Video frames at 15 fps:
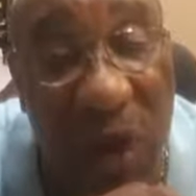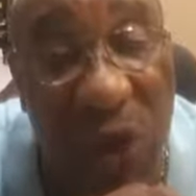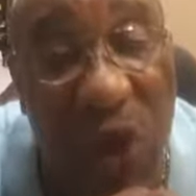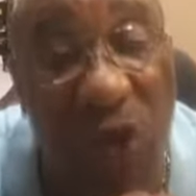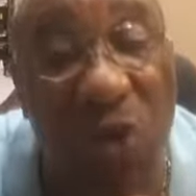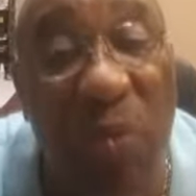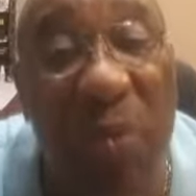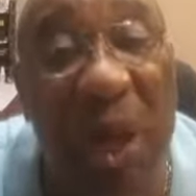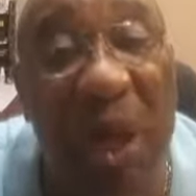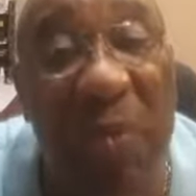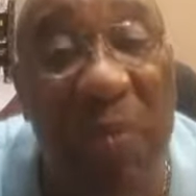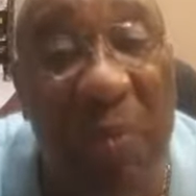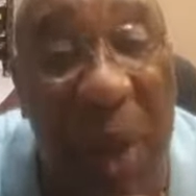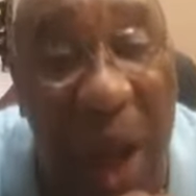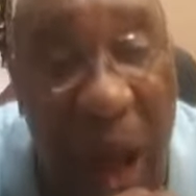You be
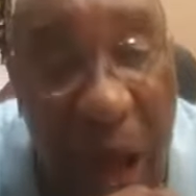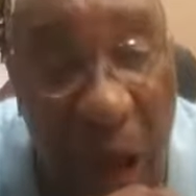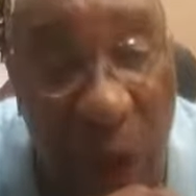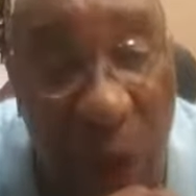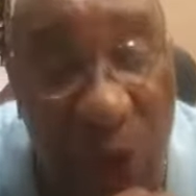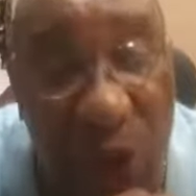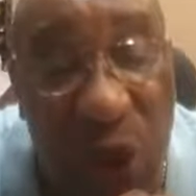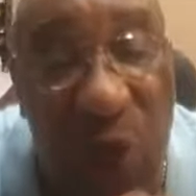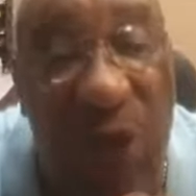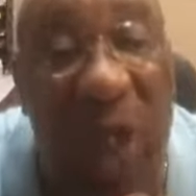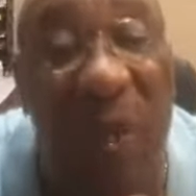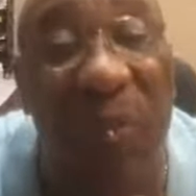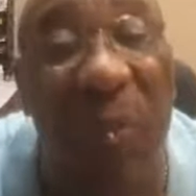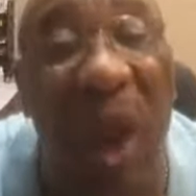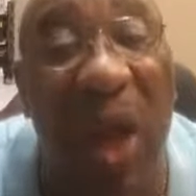empowered. You
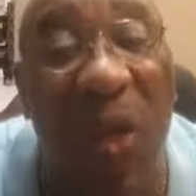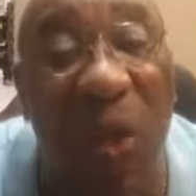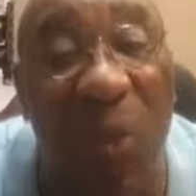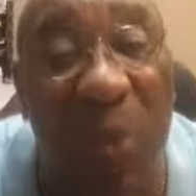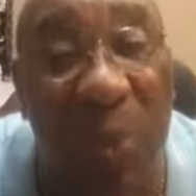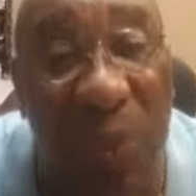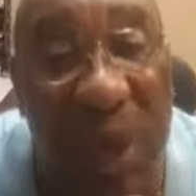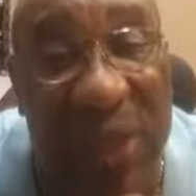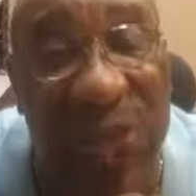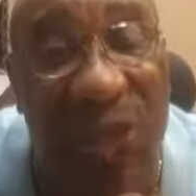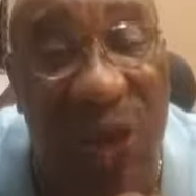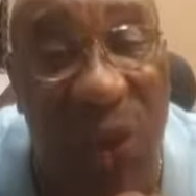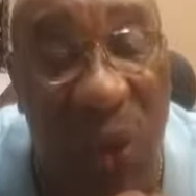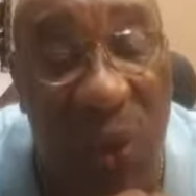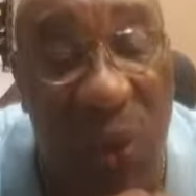keep right on
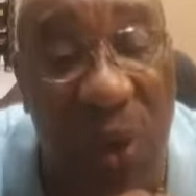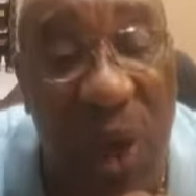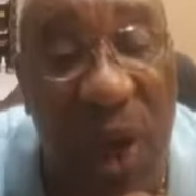pressing on.